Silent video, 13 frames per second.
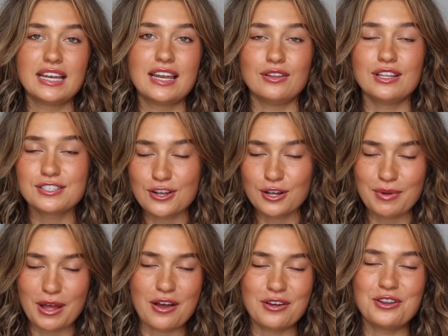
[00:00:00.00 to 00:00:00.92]
Now let's talk
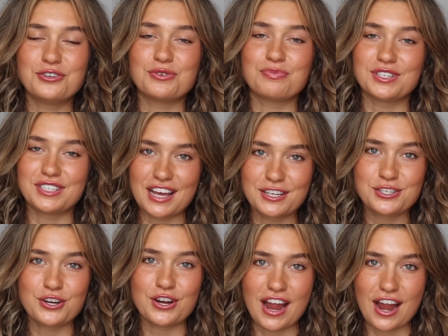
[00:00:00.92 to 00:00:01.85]
about how you should protect
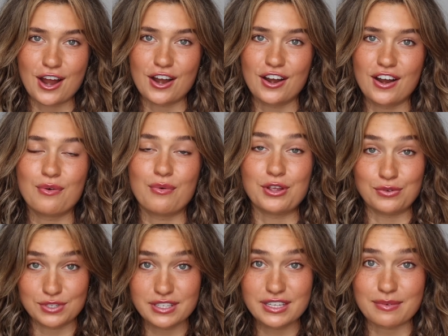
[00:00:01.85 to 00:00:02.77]
your hair when you
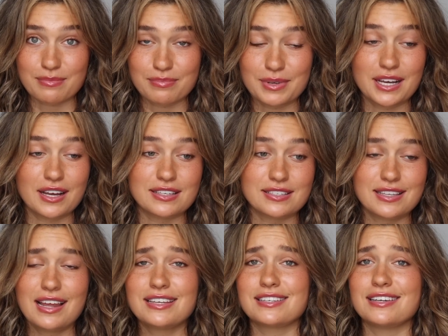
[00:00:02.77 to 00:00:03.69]
sleep, because
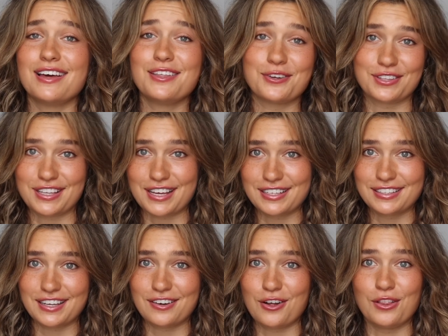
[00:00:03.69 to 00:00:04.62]
that is another thing
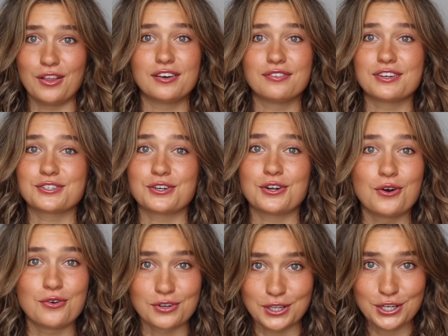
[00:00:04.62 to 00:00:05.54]
that a lot of us are
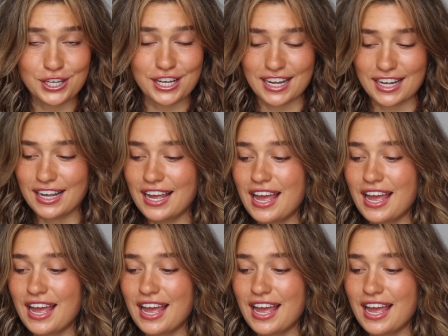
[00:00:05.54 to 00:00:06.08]
overlooking.